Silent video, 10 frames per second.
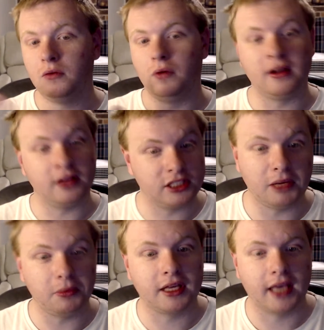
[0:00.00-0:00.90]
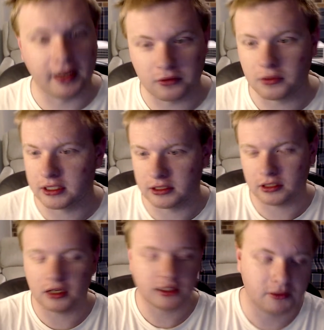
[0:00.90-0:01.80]
one of the cheaper Kenner ones,
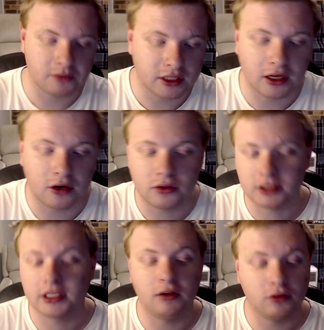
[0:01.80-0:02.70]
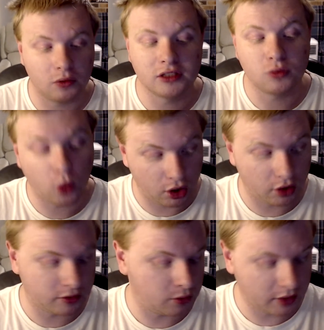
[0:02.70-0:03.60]
like some of the older Star Wars ones were
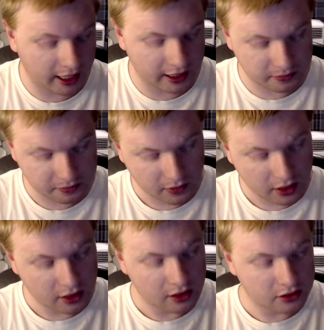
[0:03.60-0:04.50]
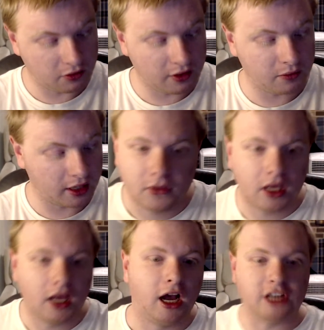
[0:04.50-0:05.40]
and all that. So anyway,
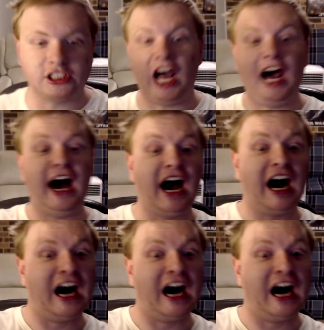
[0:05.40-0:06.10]
huzzah!